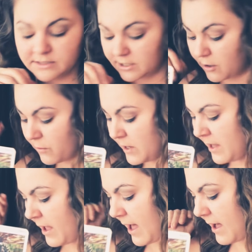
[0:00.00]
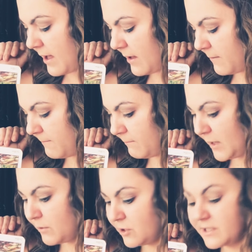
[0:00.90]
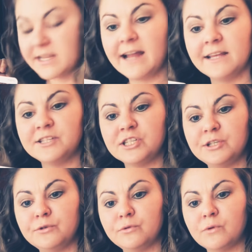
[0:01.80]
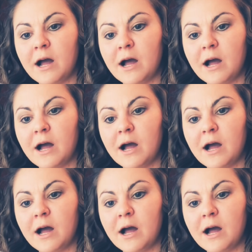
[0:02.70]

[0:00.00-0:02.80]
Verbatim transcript: So um, maybe you decided to.